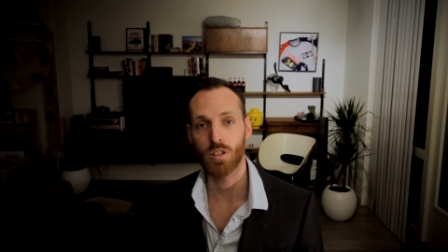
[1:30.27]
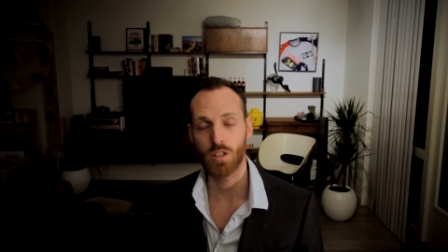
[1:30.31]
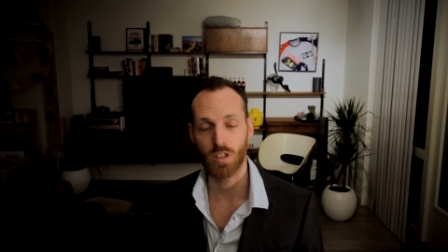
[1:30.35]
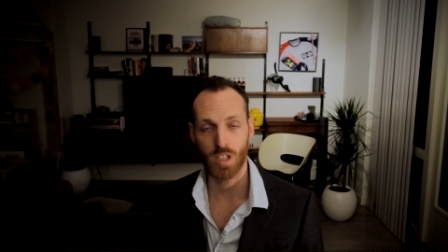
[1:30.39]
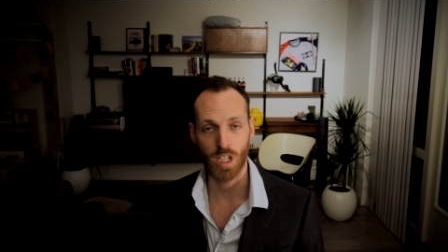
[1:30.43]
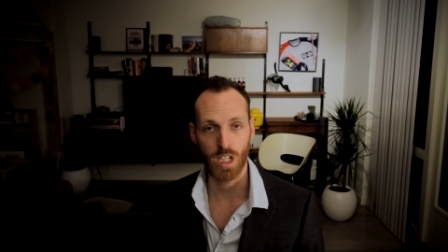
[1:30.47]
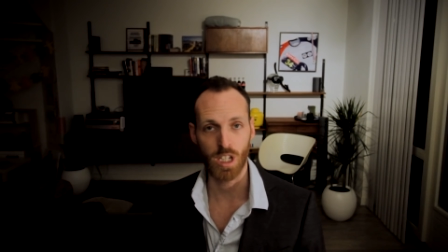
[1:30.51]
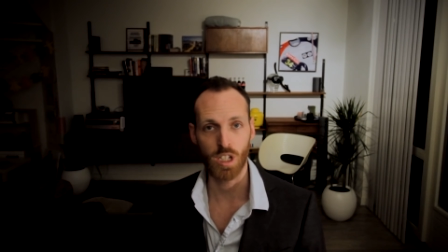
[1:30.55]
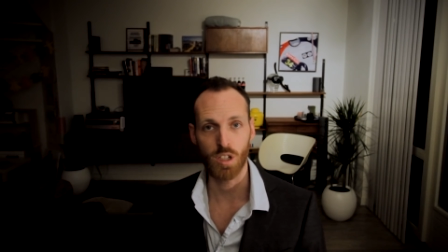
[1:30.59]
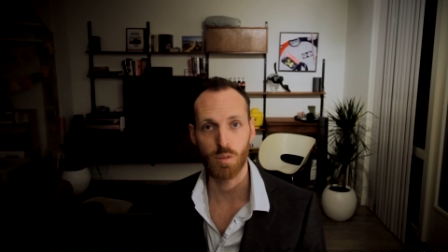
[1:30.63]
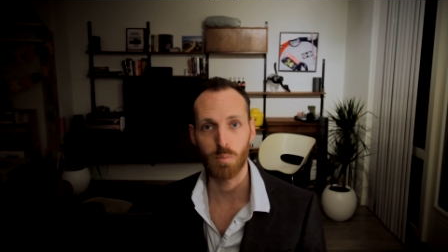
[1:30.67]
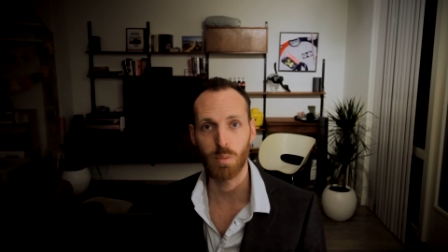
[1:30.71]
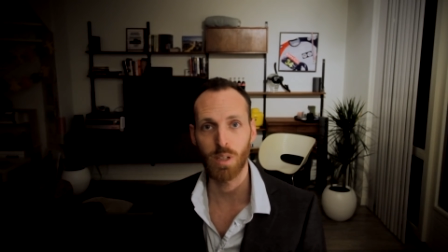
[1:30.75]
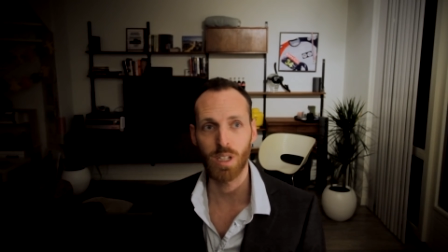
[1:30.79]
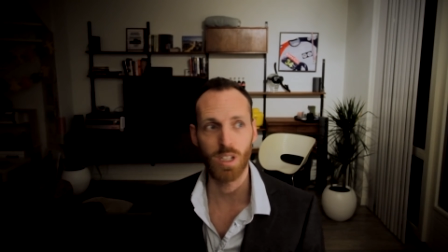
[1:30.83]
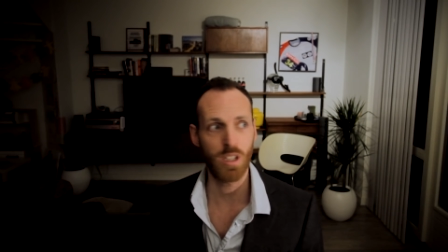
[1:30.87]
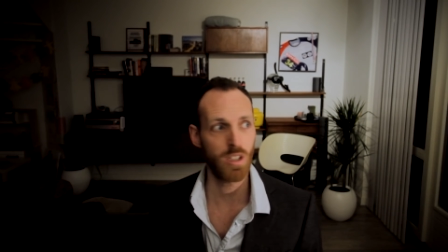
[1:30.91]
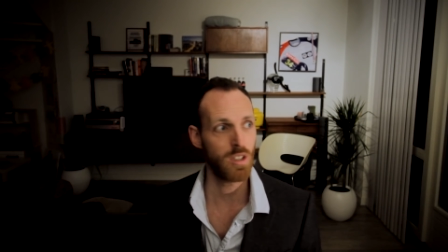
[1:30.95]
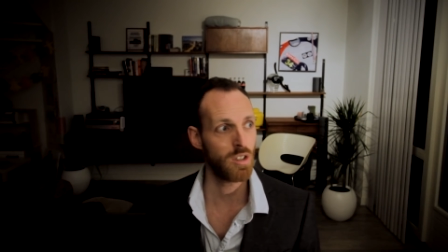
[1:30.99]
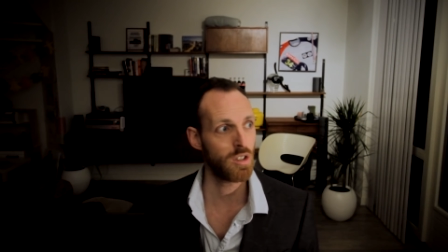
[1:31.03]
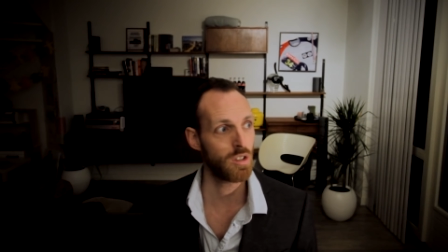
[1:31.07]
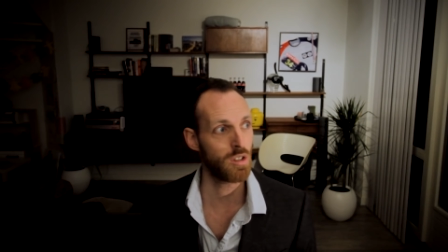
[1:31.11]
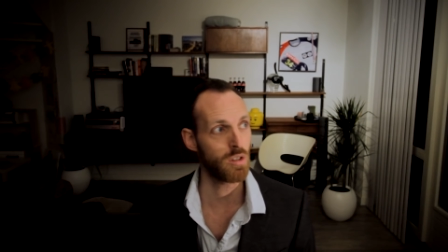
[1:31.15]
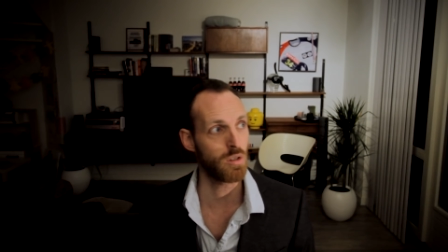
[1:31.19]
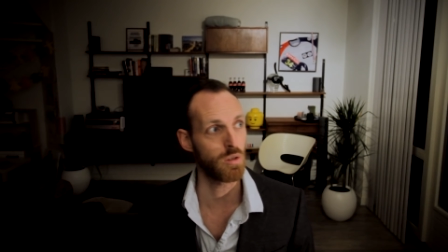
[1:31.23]

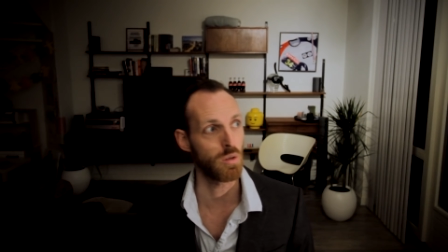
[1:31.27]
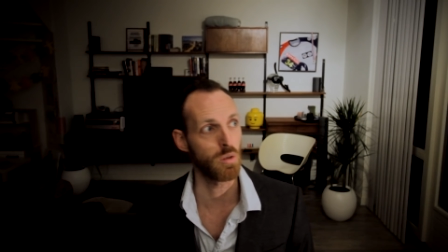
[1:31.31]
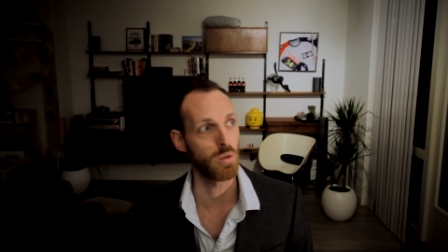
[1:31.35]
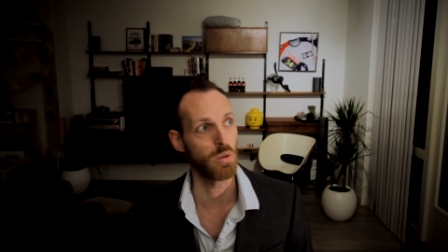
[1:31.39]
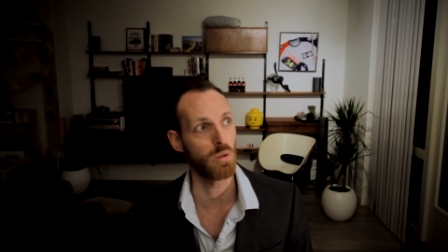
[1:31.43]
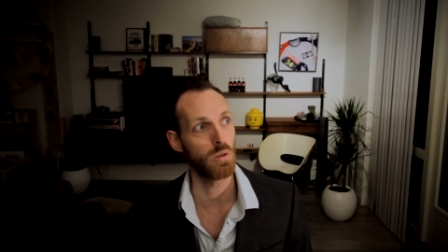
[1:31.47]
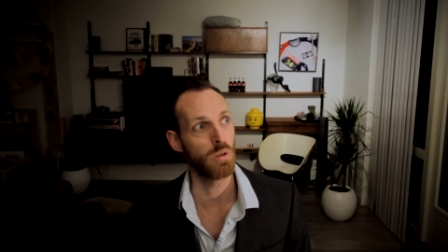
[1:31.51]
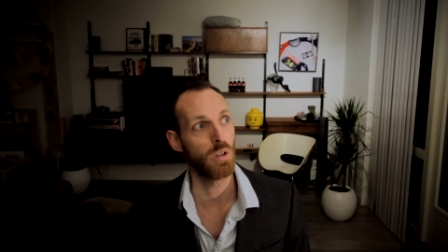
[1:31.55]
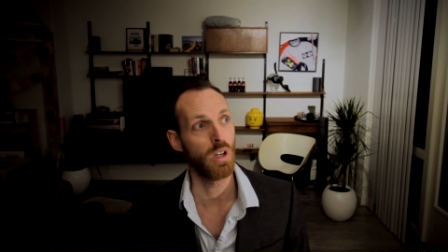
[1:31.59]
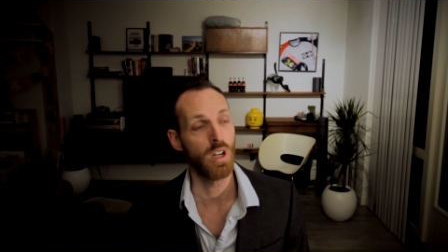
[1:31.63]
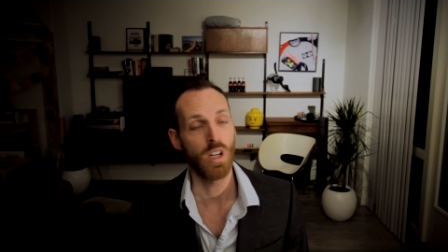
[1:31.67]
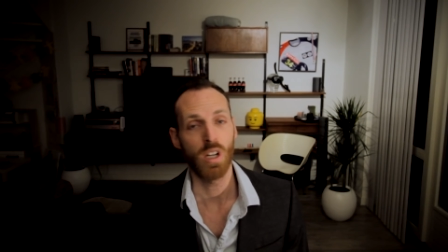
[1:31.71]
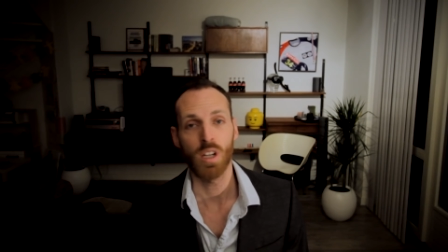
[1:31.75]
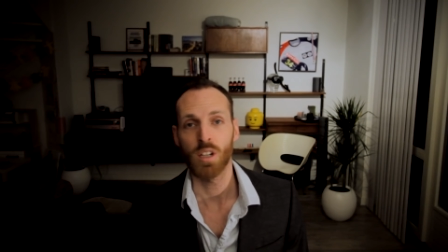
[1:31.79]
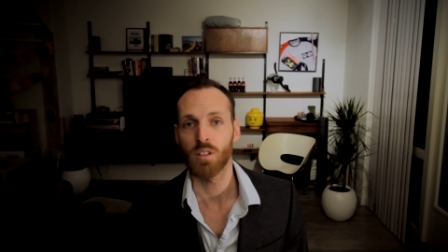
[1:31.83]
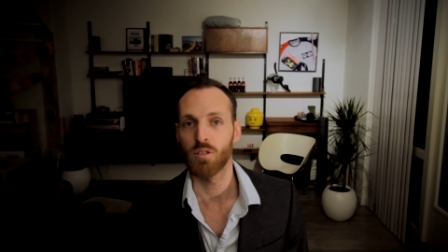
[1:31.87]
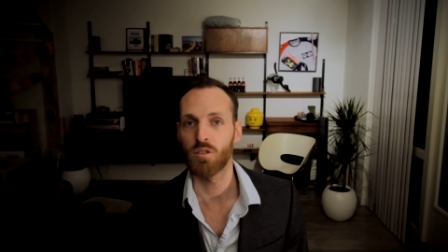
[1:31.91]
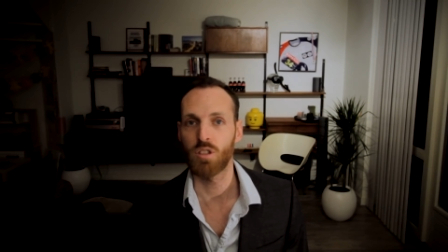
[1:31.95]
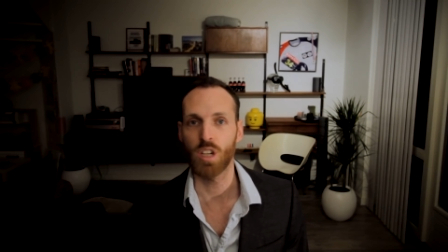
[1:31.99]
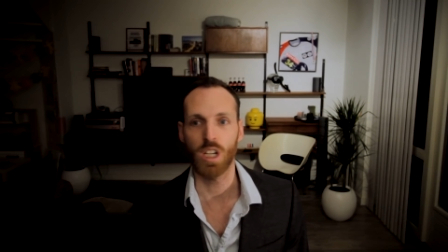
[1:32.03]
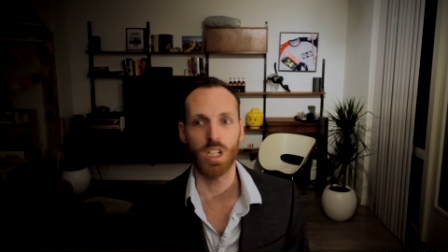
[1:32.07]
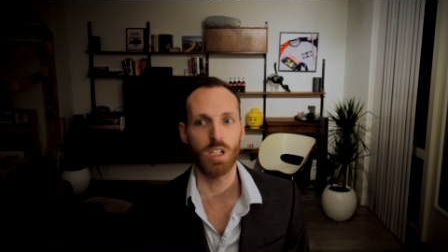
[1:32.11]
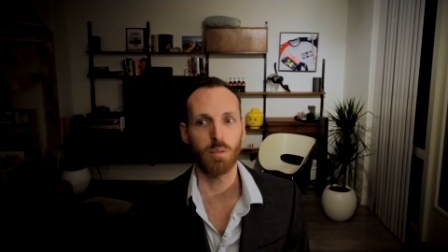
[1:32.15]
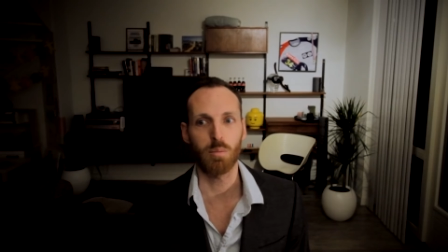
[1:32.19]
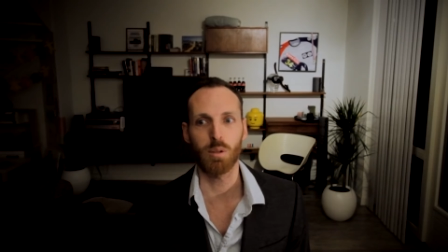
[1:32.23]
JSPs, to
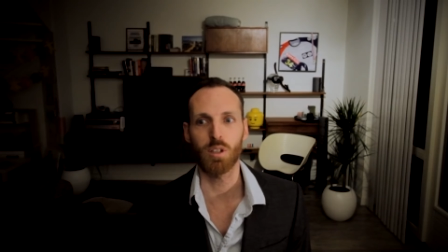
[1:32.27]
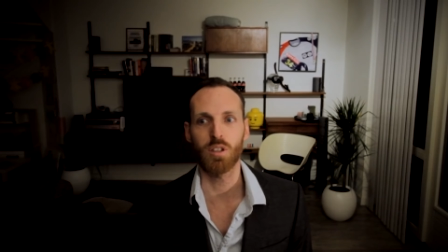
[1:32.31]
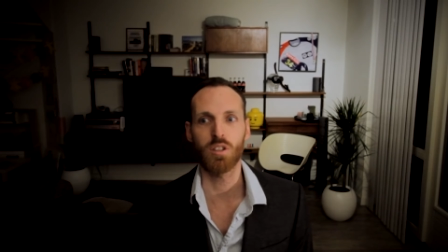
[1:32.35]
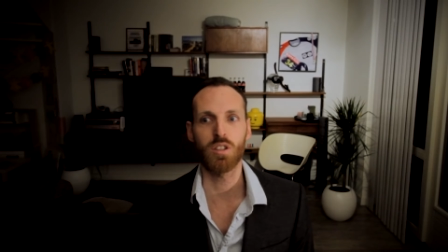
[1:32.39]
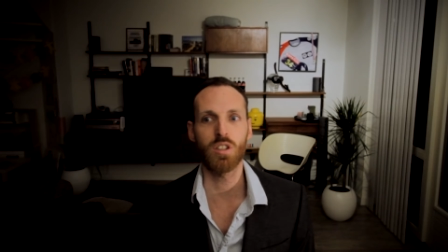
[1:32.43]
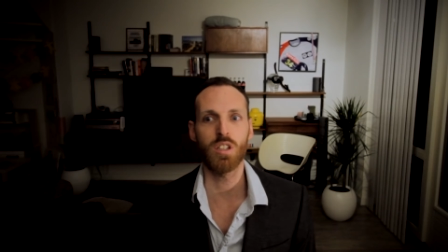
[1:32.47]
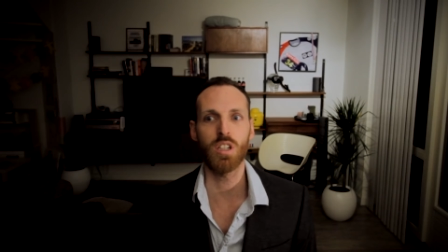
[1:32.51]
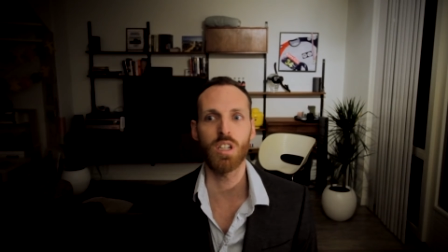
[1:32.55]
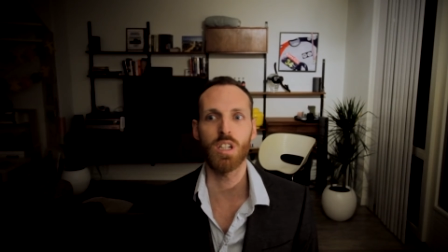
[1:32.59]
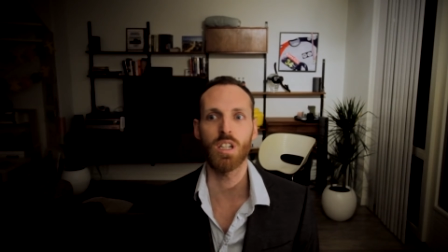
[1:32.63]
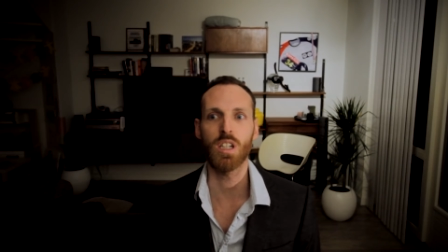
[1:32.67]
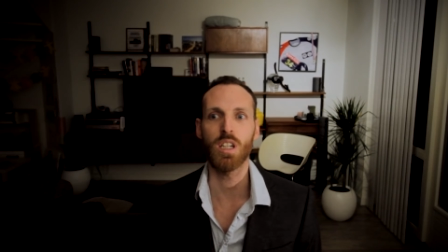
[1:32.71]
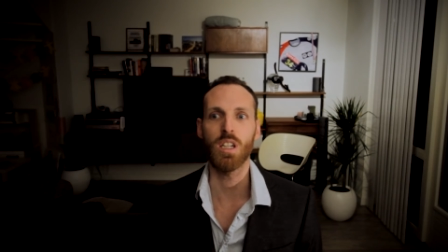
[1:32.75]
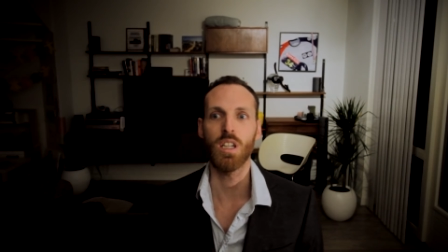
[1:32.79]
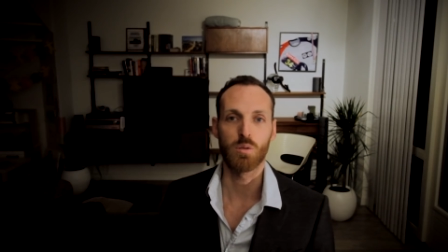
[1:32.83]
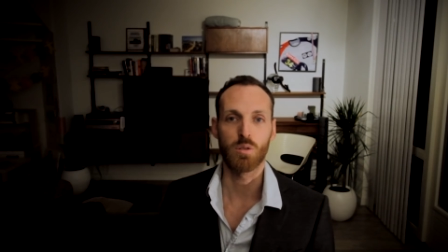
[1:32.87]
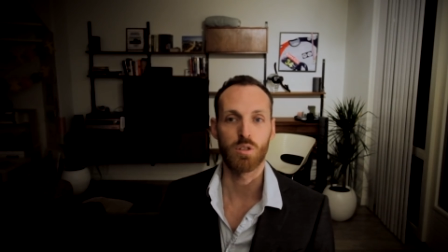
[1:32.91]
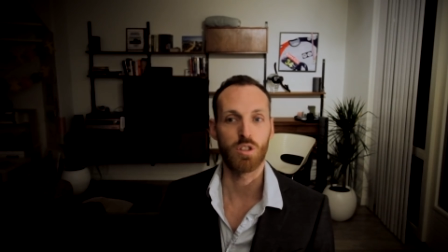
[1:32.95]
JDBC,